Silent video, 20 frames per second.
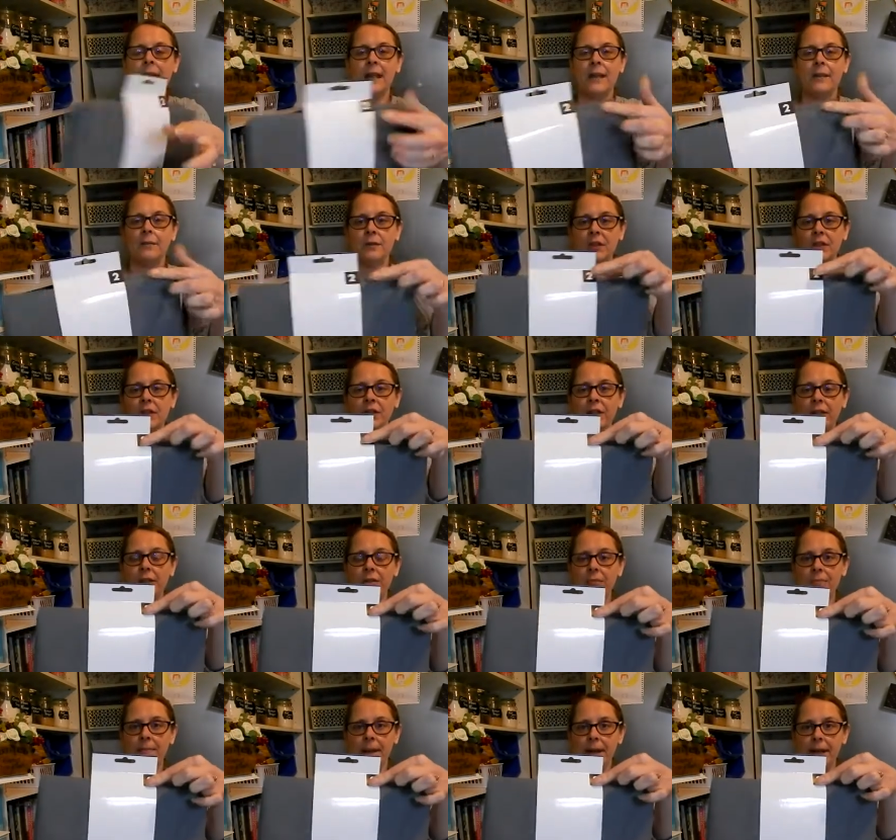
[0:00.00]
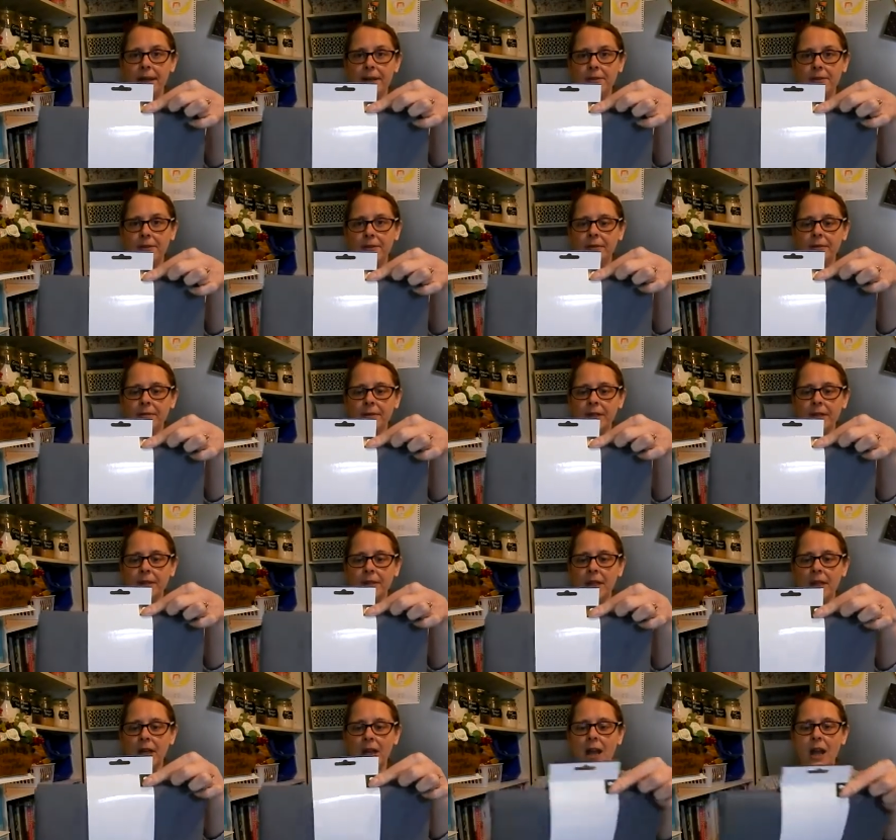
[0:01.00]
it was £2
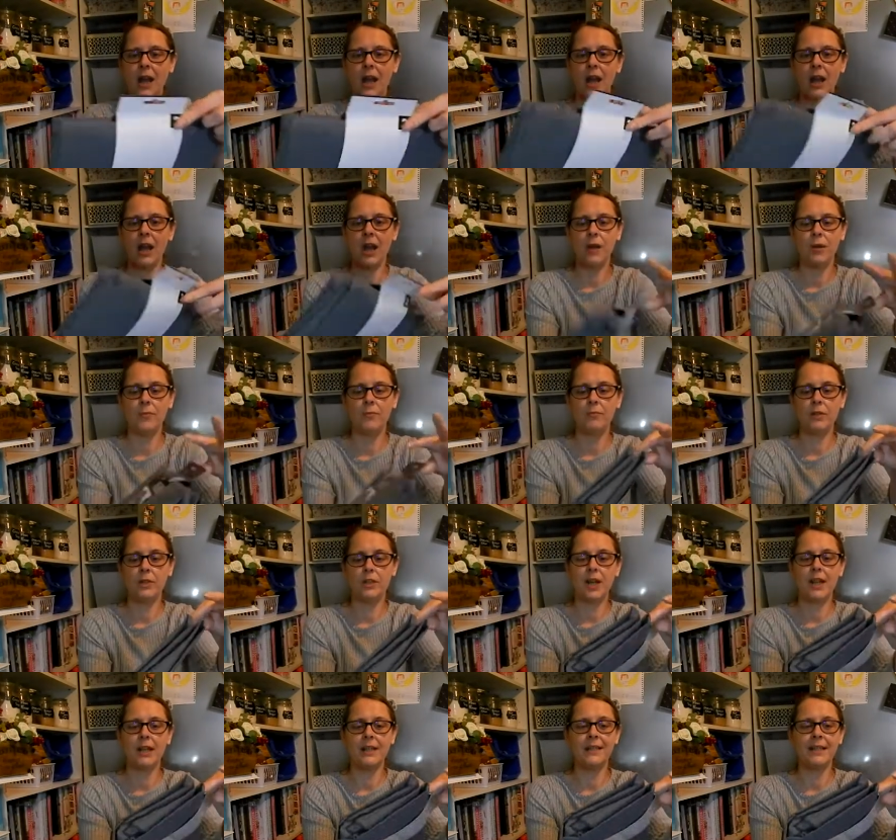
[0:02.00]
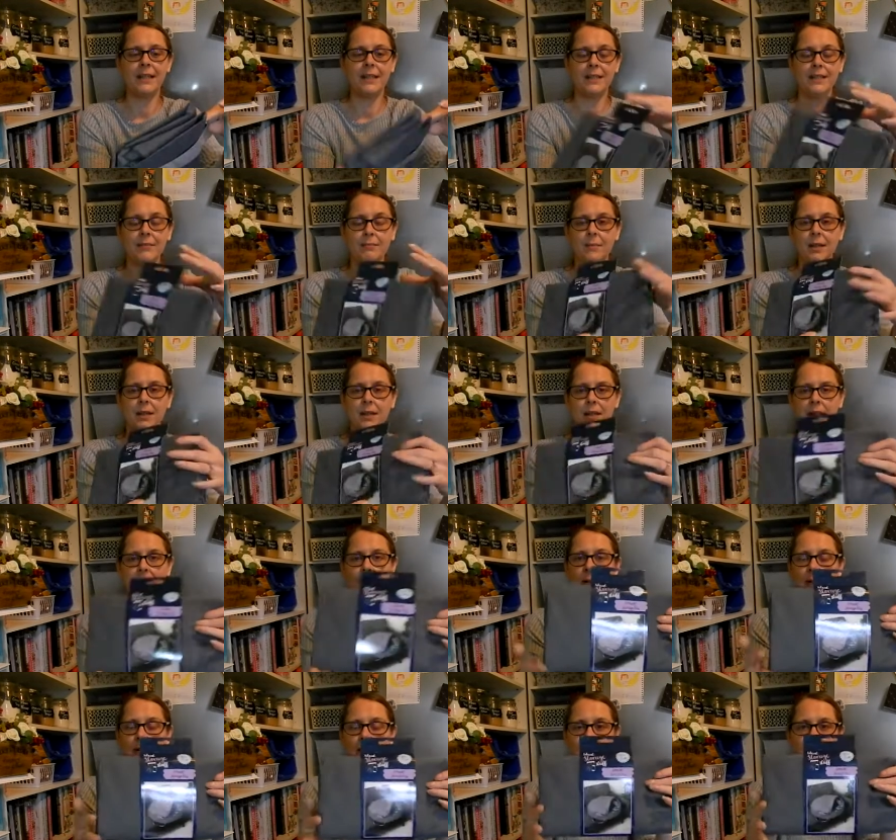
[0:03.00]
um, which I didn't mind
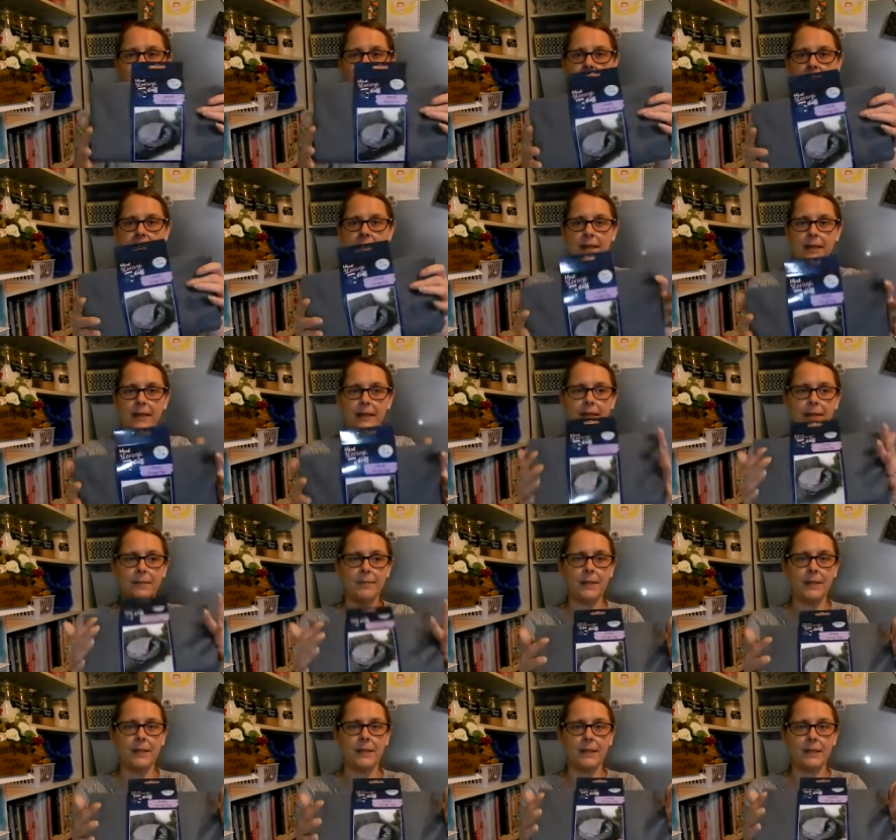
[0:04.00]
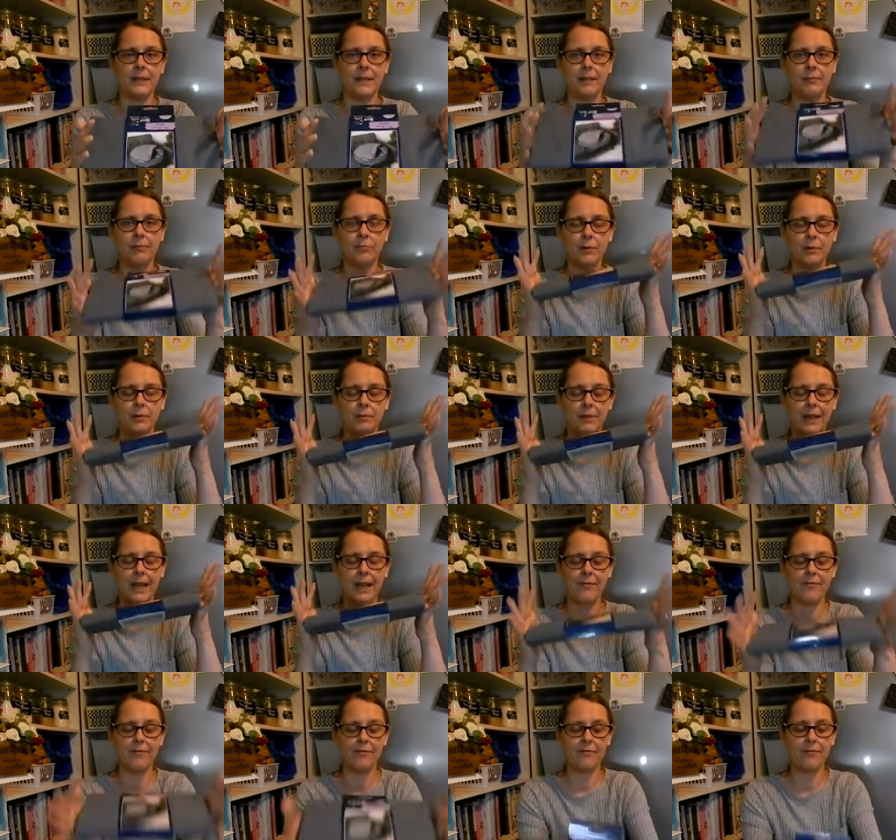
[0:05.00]
because this is something that it will
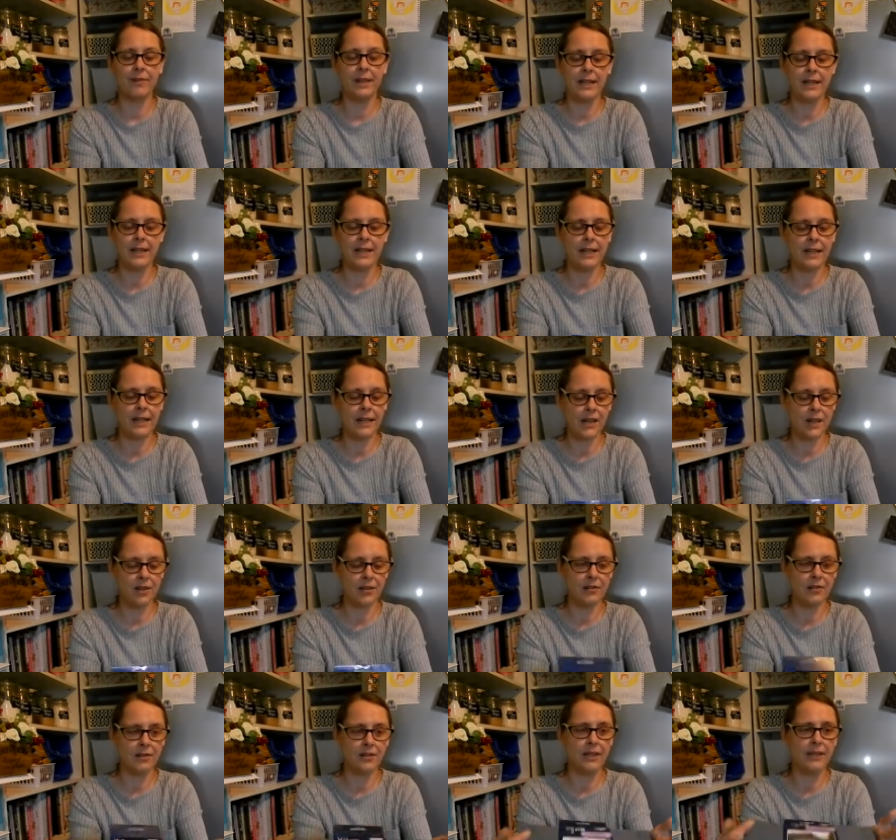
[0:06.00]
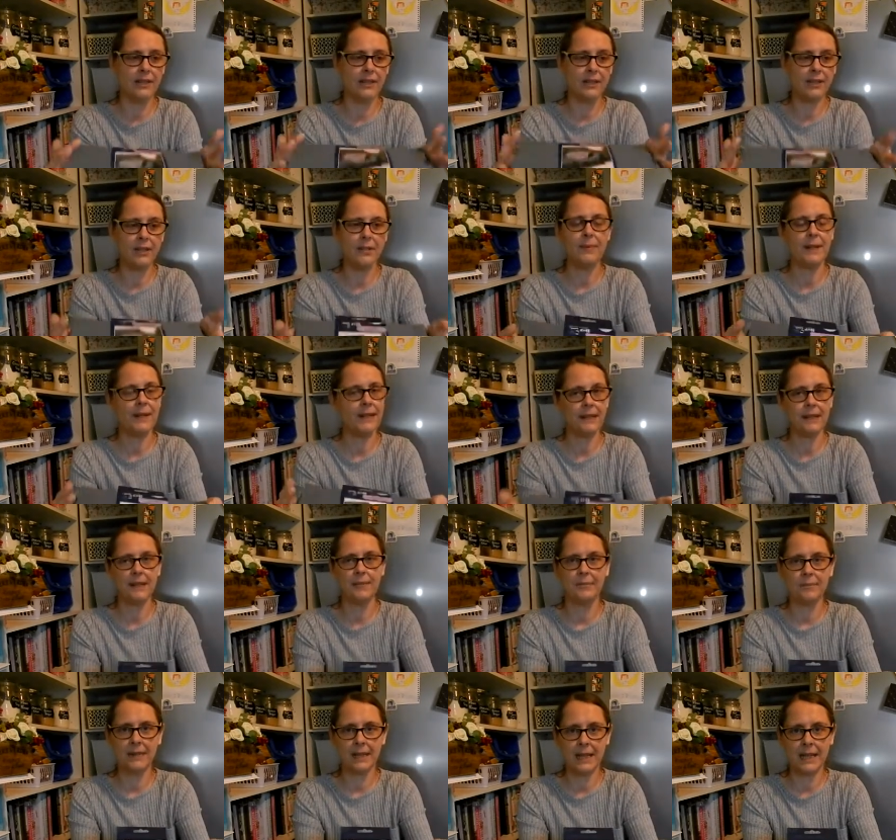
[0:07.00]
get really used. It's a lot better
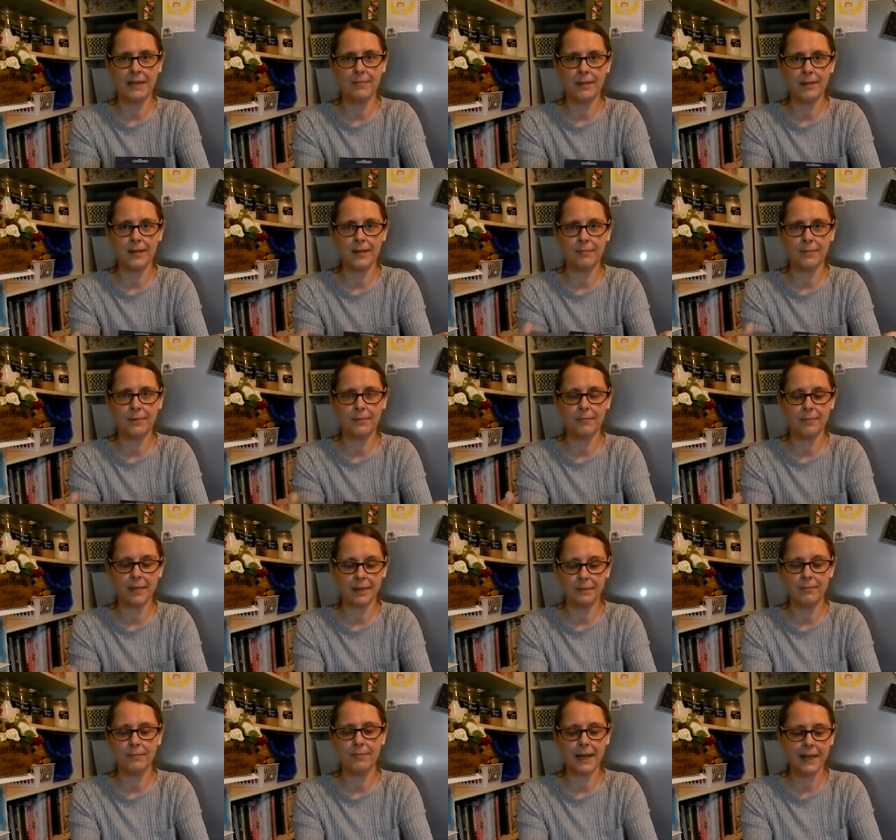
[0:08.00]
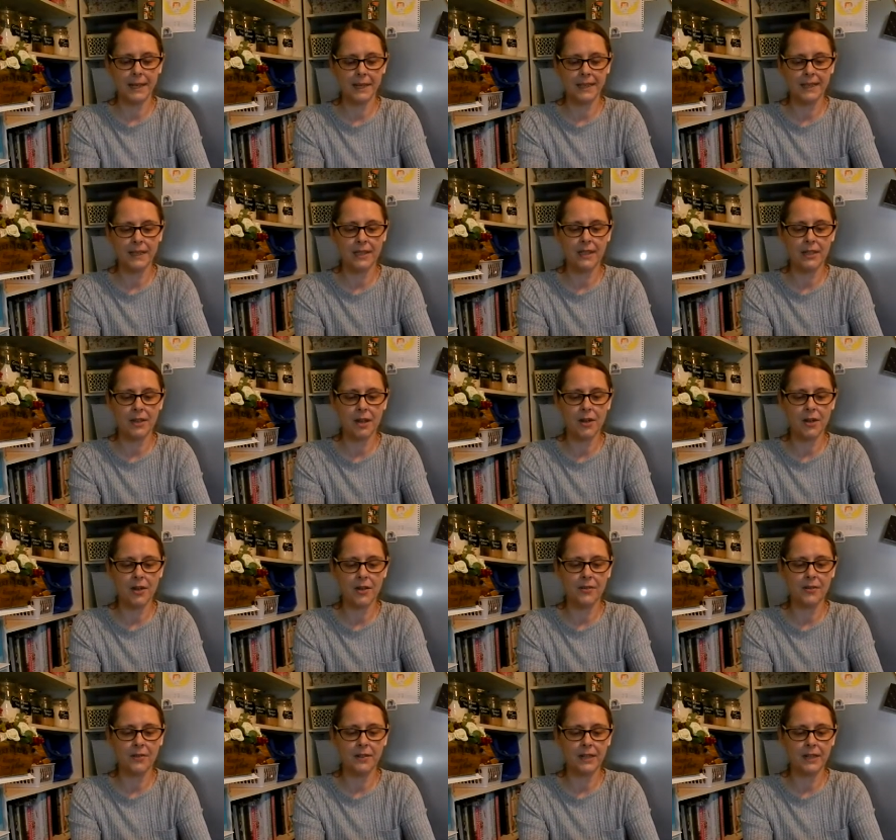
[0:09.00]
than keeping them in bin bags like I
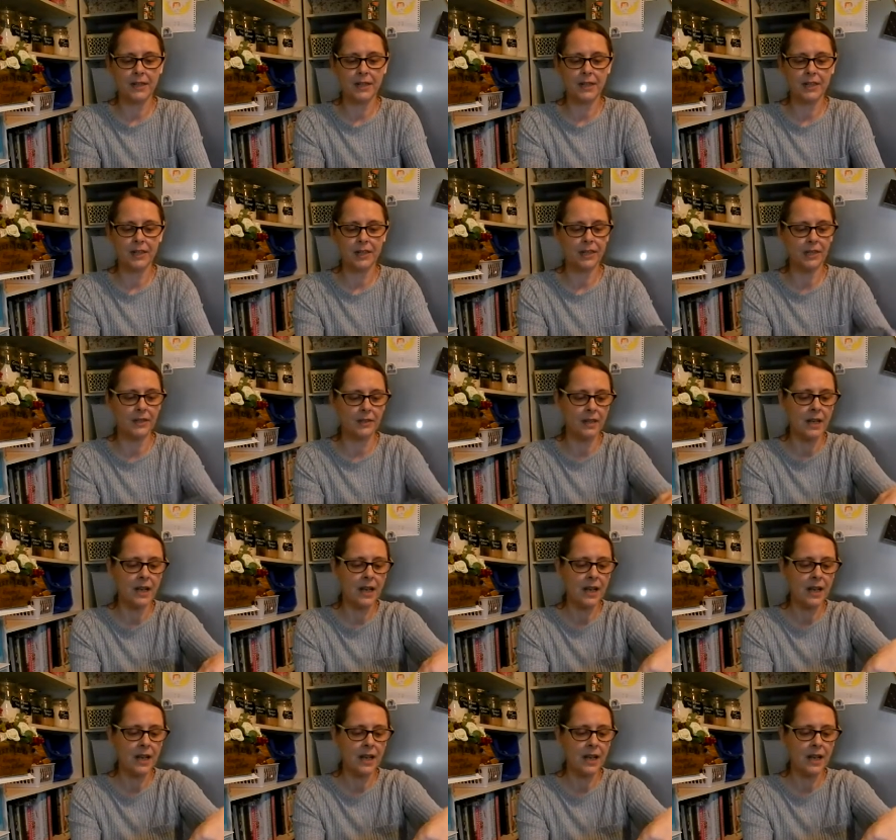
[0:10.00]
currently do.